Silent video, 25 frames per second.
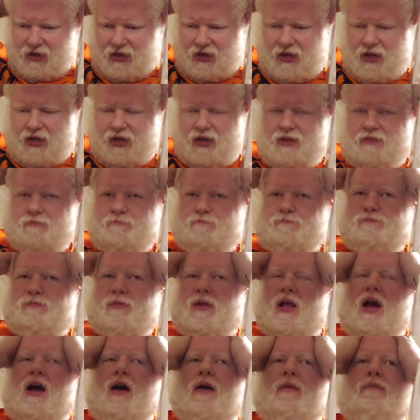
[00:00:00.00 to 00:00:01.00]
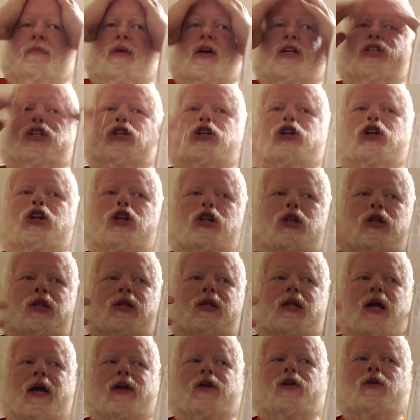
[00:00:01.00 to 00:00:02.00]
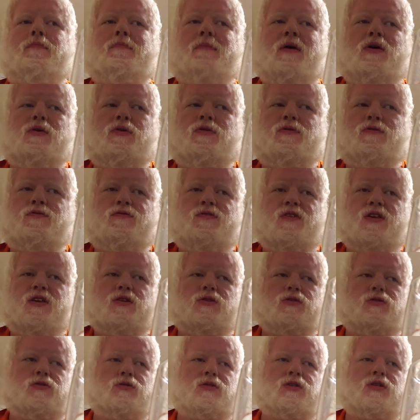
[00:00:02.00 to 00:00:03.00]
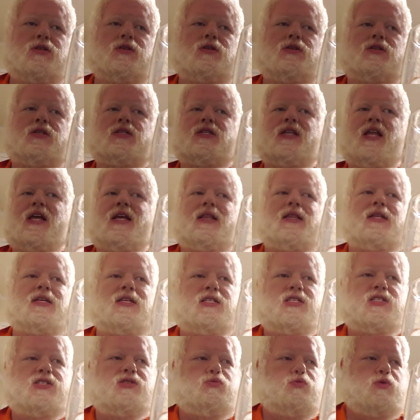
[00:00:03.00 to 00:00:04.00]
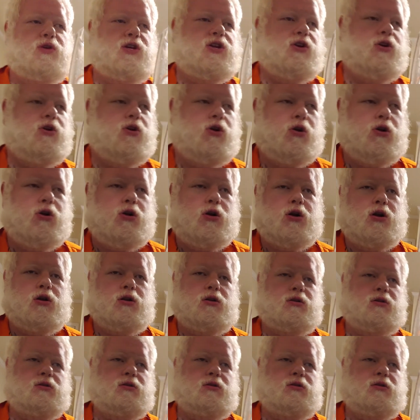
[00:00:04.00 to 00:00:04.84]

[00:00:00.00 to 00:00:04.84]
a much lighter mouthfeel, slightly sweeter.